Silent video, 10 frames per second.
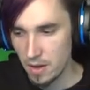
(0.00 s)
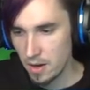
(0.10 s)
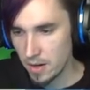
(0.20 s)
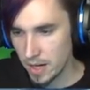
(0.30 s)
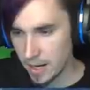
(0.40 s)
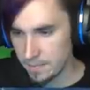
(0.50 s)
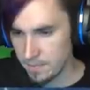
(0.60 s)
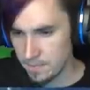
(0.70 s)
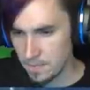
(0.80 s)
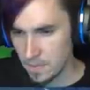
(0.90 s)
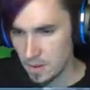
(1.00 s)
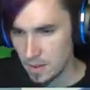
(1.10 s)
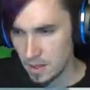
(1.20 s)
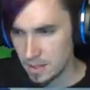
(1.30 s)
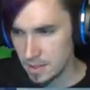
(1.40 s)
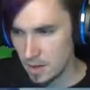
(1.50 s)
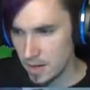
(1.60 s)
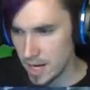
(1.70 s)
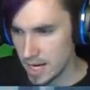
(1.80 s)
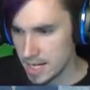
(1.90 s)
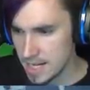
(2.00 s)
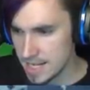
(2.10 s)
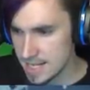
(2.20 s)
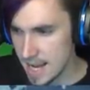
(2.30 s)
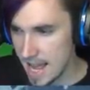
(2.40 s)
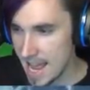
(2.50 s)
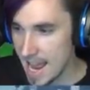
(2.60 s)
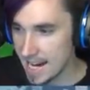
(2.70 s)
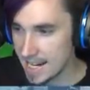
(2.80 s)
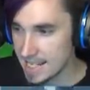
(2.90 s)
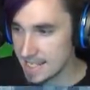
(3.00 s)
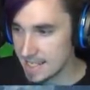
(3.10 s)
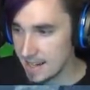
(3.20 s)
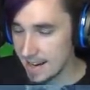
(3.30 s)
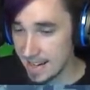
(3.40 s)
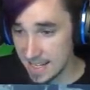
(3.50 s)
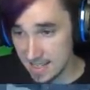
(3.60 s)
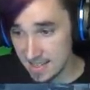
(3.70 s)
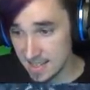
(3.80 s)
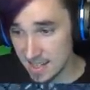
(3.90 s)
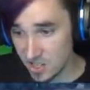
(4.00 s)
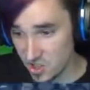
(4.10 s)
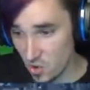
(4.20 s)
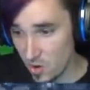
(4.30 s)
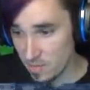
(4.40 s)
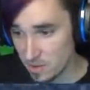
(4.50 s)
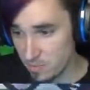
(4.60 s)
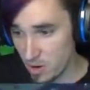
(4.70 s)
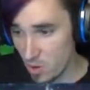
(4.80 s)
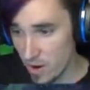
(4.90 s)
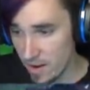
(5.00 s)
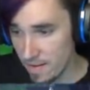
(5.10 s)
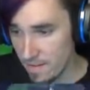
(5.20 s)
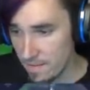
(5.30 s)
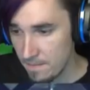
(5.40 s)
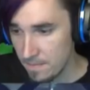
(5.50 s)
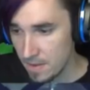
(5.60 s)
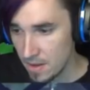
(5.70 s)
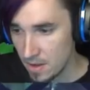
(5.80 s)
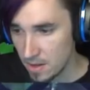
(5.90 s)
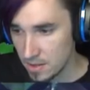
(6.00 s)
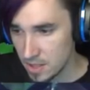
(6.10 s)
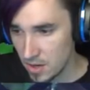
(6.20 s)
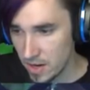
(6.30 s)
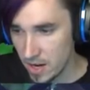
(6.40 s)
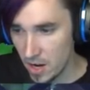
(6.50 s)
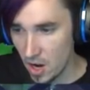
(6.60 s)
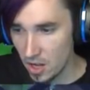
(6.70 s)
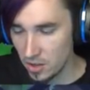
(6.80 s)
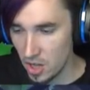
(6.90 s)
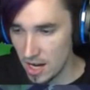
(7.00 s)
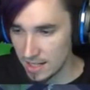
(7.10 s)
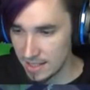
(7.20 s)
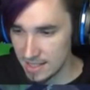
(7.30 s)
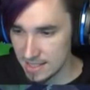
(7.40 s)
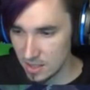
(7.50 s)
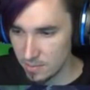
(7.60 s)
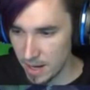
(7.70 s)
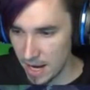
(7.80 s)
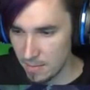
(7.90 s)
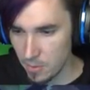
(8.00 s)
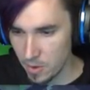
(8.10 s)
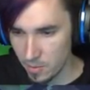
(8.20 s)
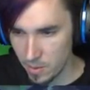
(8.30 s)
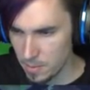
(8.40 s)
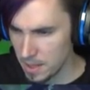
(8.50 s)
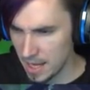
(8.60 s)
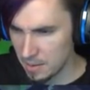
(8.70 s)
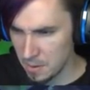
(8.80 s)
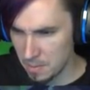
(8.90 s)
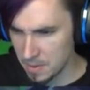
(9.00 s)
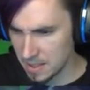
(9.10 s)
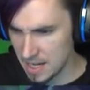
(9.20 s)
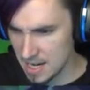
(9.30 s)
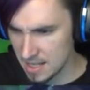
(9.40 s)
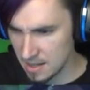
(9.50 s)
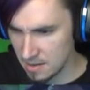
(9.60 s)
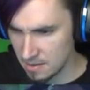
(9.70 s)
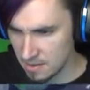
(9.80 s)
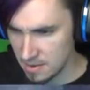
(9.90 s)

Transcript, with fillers: Okay. Let's go ahead and get the heck inside. As you can see, a storm is brewing. Let's go ahead and unlock this little bad boy. Where the heck would I put the key in there?